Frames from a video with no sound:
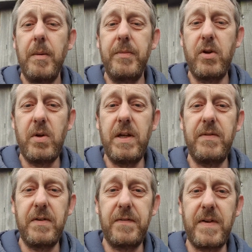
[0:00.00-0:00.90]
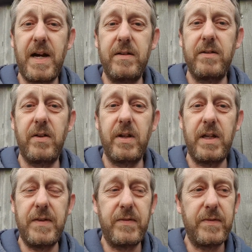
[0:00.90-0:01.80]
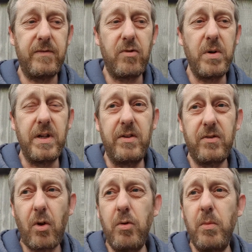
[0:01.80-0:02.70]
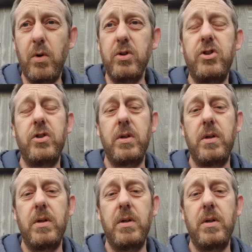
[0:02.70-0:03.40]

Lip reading: purely for the fact that the cliffs have eroded so much.